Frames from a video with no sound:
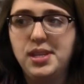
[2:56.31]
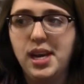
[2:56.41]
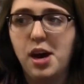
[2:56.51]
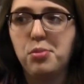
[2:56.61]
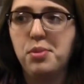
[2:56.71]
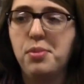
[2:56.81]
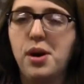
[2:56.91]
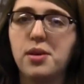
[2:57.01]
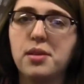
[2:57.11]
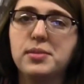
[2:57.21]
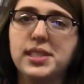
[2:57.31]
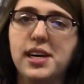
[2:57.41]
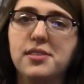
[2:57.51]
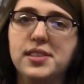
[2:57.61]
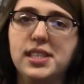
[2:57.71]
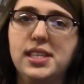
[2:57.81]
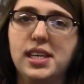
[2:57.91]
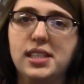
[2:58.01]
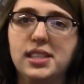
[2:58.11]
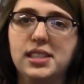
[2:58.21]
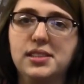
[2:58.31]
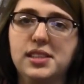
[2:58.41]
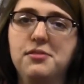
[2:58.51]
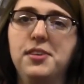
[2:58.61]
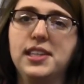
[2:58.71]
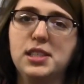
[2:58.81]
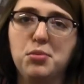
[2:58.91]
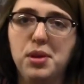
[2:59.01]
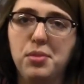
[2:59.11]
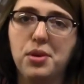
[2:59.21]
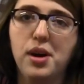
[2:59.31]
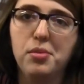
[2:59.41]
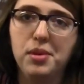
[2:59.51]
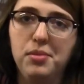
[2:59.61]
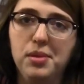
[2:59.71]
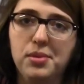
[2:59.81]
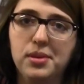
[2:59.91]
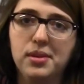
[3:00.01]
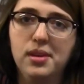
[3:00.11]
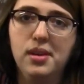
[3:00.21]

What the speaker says: to help empower themselves and not just fixing people or helping people.